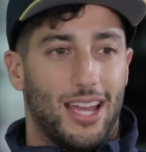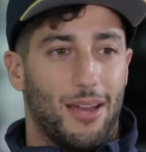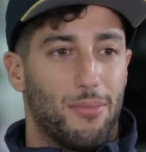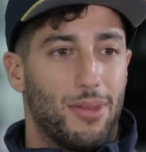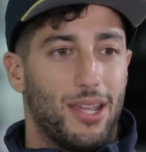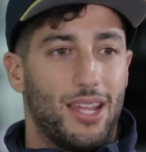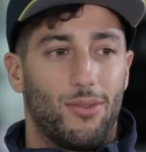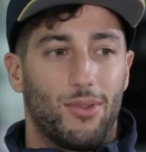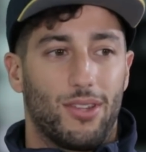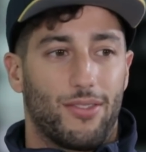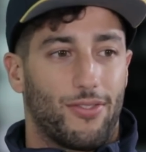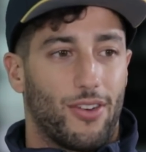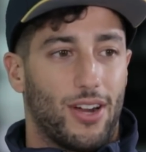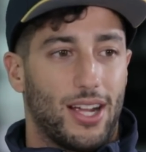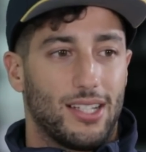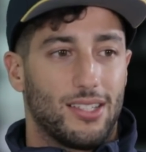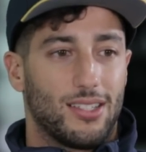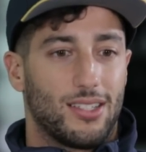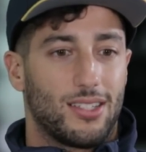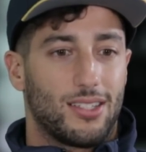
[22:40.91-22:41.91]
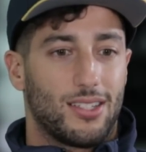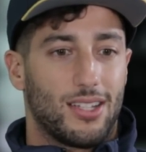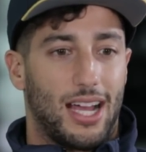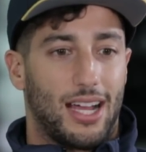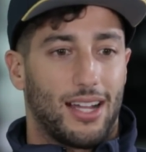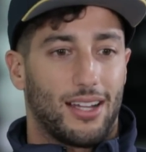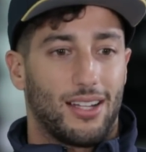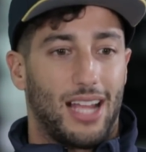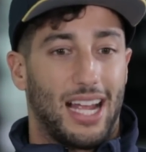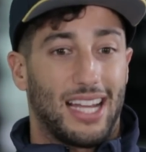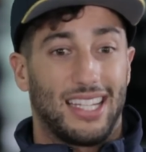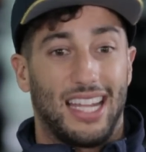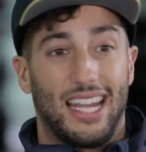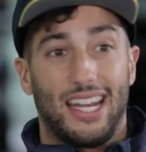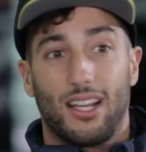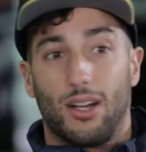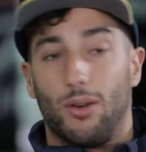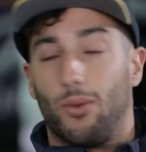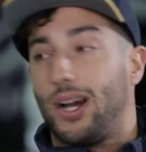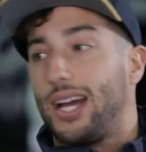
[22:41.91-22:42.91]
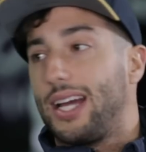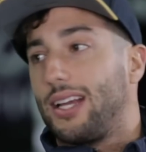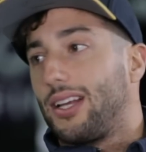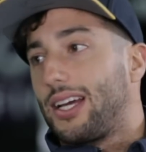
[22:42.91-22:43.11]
being with friends and getting away.